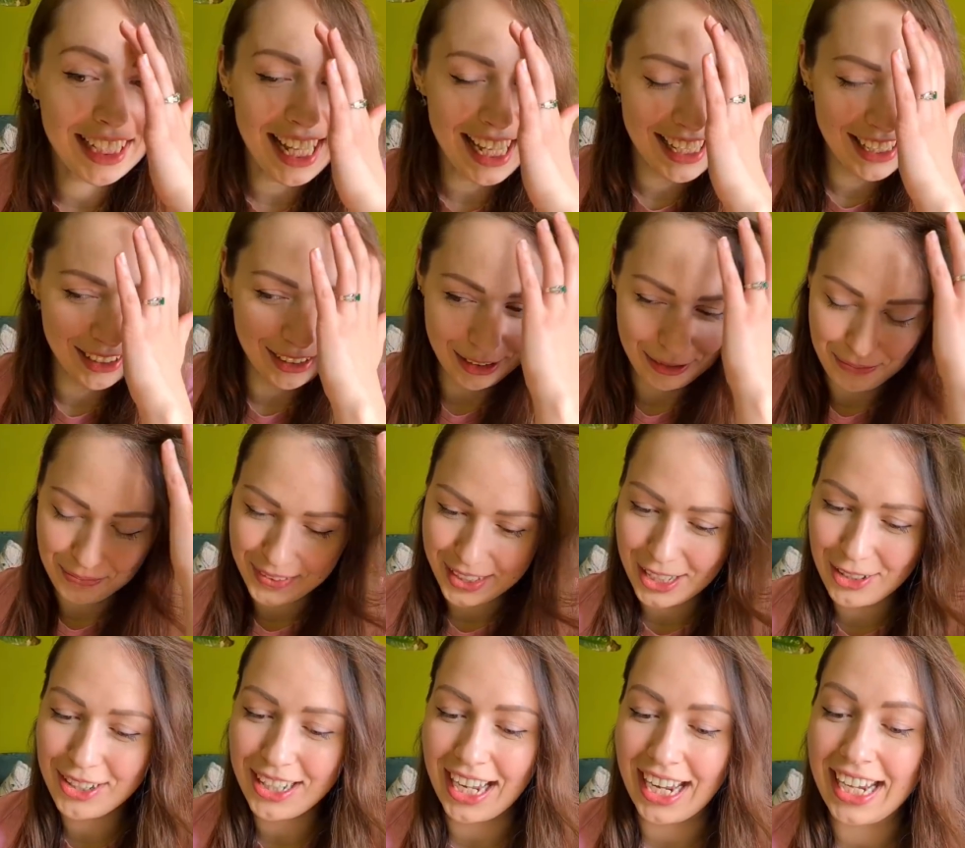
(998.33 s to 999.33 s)
but anywho,
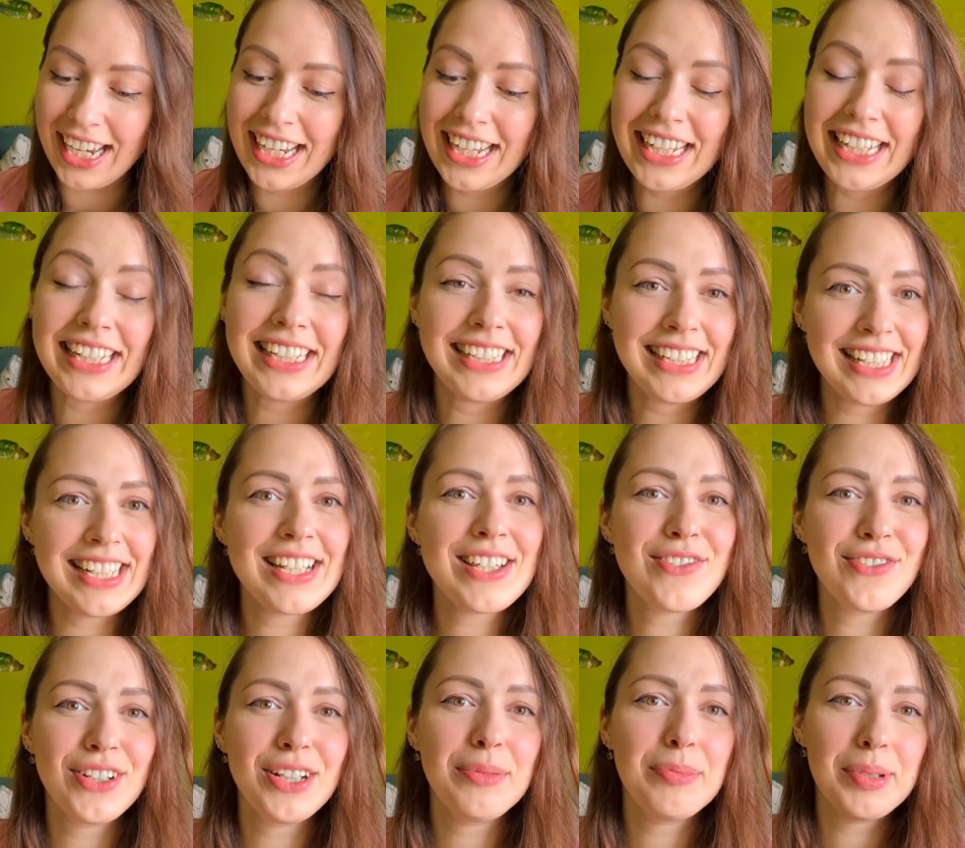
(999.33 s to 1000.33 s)
okay,
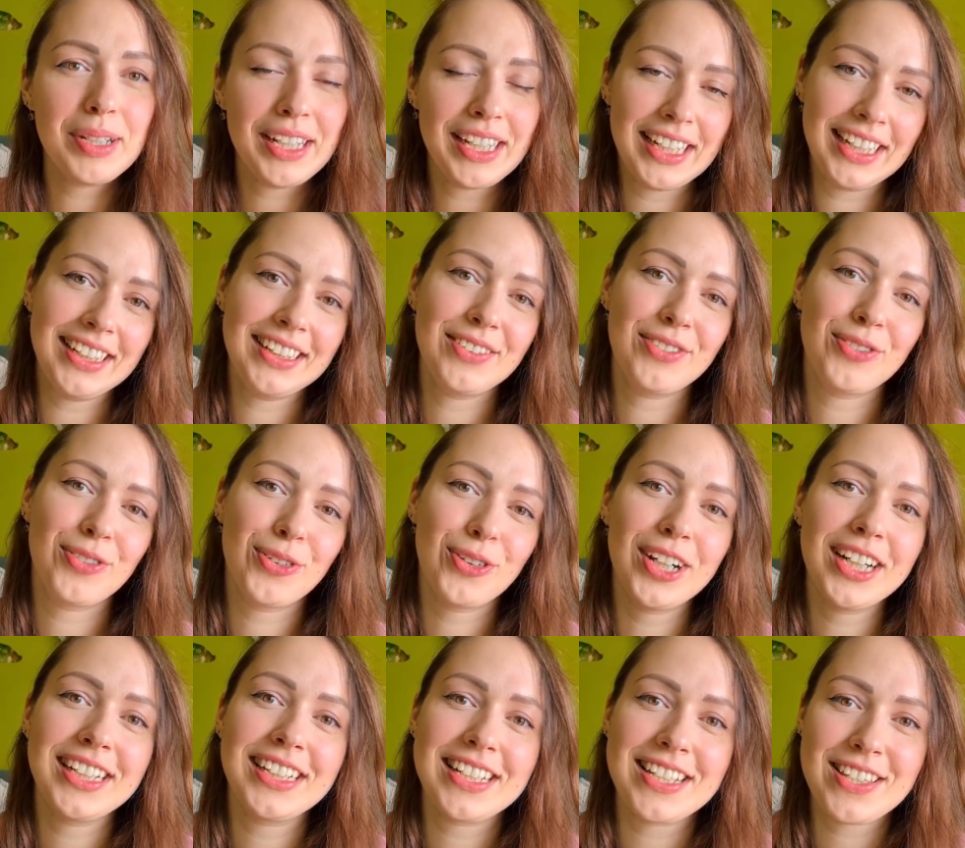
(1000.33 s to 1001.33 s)
this will be it
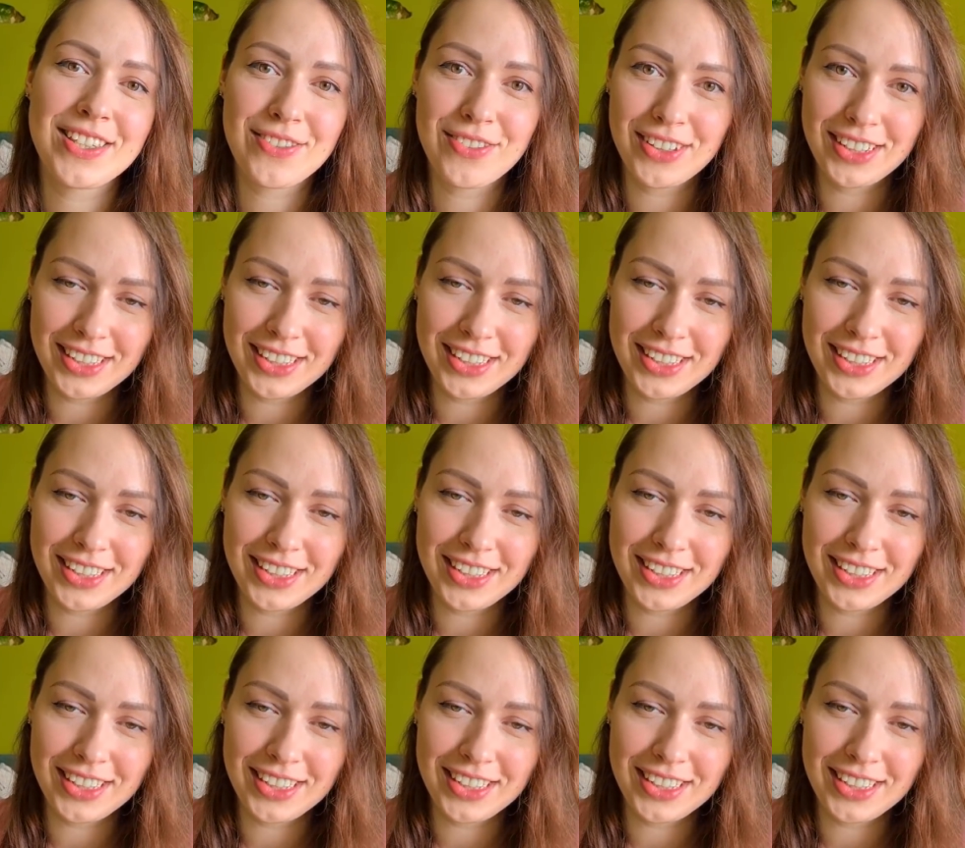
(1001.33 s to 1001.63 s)
for this